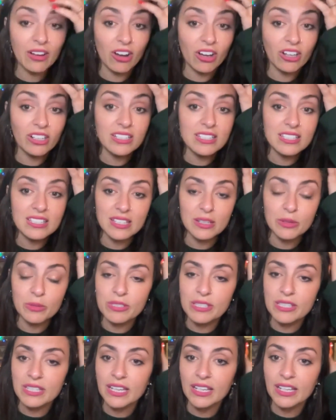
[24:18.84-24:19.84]
honestly
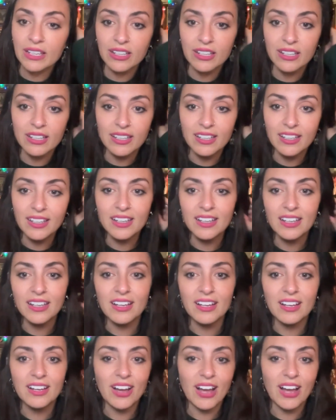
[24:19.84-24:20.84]
was like,
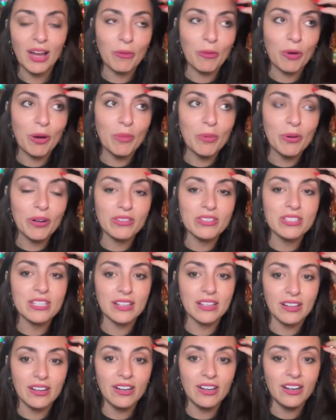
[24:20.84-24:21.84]
at one point I was
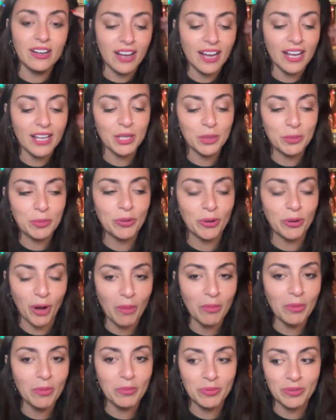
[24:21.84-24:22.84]
like, oh, I could
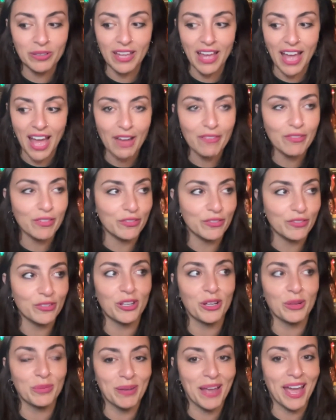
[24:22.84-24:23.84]
probably have a
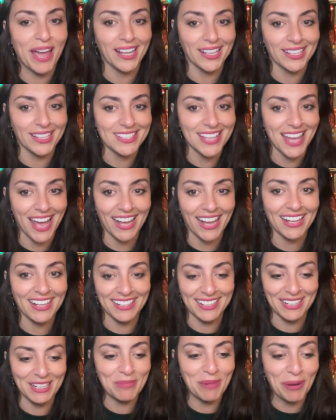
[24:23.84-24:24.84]
full-on panic attack at
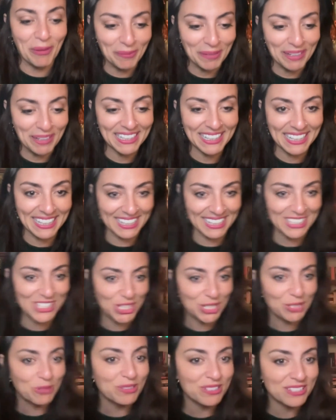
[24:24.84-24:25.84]
any moment. Like,
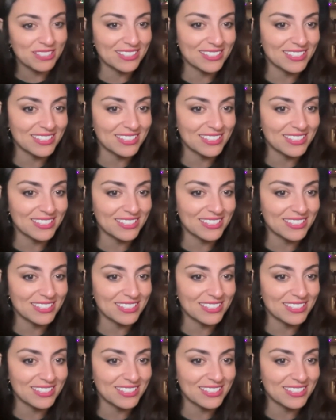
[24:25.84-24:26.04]
she was